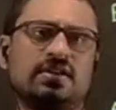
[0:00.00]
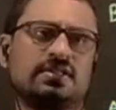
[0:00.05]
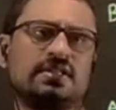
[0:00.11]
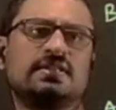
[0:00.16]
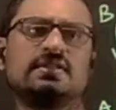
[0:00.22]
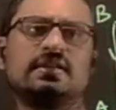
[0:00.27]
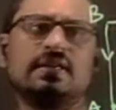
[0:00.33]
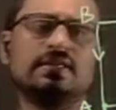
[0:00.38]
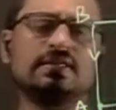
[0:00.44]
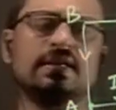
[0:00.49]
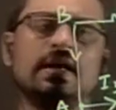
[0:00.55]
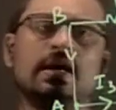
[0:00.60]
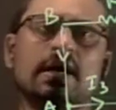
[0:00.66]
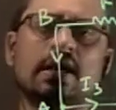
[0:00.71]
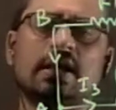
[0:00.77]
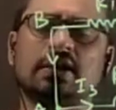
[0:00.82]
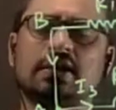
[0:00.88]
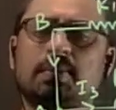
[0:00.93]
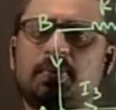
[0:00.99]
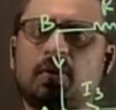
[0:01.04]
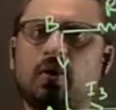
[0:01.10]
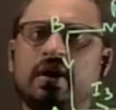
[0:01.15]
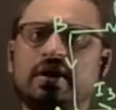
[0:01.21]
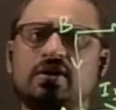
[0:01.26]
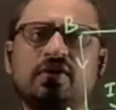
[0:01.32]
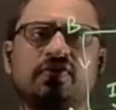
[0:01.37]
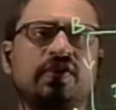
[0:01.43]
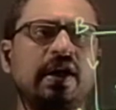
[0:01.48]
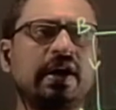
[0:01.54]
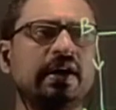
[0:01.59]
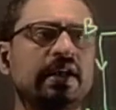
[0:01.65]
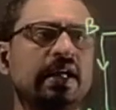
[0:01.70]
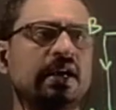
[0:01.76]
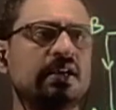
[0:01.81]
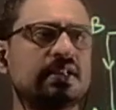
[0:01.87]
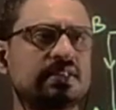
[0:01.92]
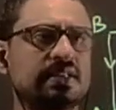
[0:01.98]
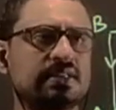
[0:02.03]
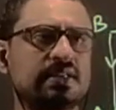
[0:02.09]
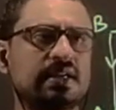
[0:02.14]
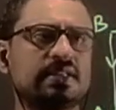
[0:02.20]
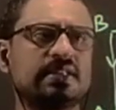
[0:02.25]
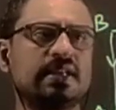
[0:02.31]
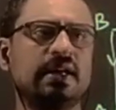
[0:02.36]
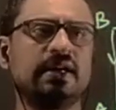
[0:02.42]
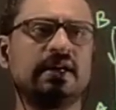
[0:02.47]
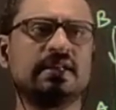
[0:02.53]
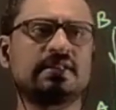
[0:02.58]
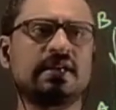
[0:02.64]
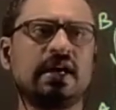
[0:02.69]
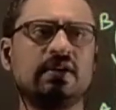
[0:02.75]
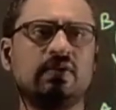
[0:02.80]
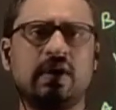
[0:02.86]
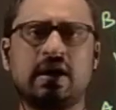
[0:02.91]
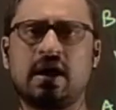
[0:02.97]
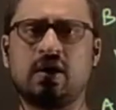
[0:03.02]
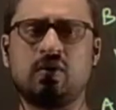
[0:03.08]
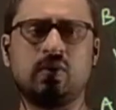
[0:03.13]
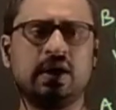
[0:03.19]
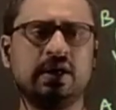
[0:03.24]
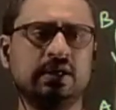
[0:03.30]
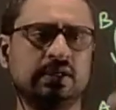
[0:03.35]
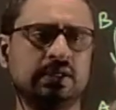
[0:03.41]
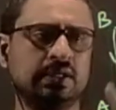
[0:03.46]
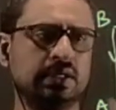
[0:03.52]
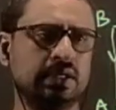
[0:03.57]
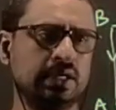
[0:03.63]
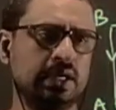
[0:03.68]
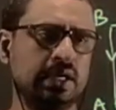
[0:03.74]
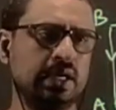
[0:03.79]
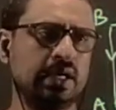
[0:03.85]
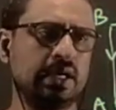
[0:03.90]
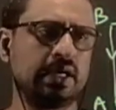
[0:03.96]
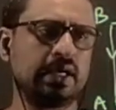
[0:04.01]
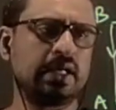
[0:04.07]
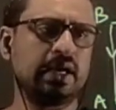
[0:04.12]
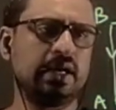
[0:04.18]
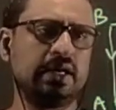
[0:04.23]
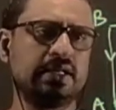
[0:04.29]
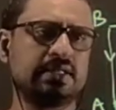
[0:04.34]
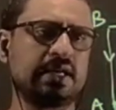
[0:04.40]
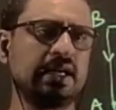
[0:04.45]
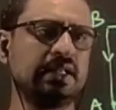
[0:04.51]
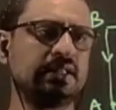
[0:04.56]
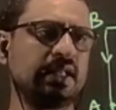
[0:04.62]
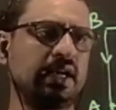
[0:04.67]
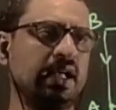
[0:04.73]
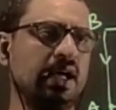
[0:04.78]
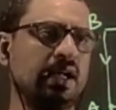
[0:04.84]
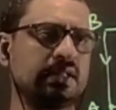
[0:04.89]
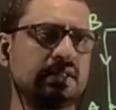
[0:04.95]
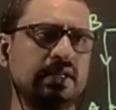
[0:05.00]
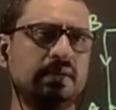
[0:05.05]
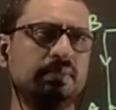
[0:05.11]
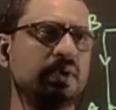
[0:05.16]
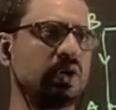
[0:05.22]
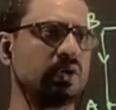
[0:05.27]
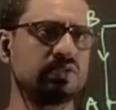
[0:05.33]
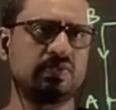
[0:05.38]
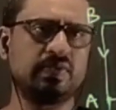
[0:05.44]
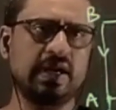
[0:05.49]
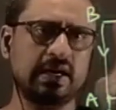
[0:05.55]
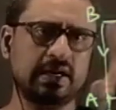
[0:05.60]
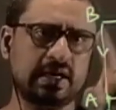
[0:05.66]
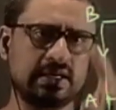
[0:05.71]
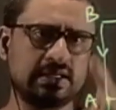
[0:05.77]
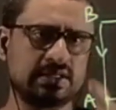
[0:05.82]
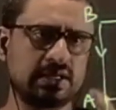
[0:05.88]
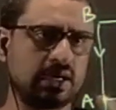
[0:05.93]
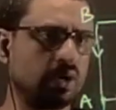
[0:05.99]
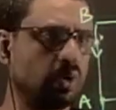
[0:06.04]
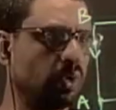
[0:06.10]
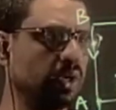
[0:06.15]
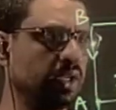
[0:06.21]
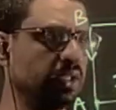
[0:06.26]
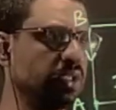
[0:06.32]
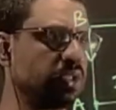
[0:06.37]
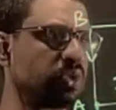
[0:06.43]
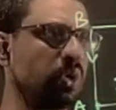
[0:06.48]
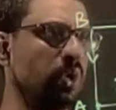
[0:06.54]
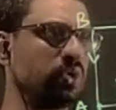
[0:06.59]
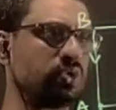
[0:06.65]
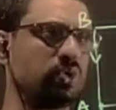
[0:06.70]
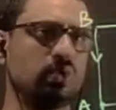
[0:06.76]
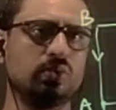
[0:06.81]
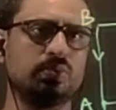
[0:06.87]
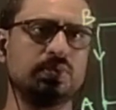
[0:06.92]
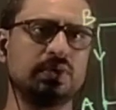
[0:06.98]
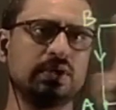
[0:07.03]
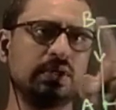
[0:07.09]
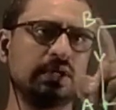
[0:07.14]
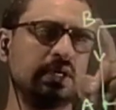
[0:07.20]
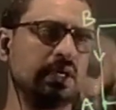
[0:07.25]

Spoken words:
and resistance. The product of current and resistance, here it is I1 R1. Here it is I3 R3, because we are considering only this closed loop.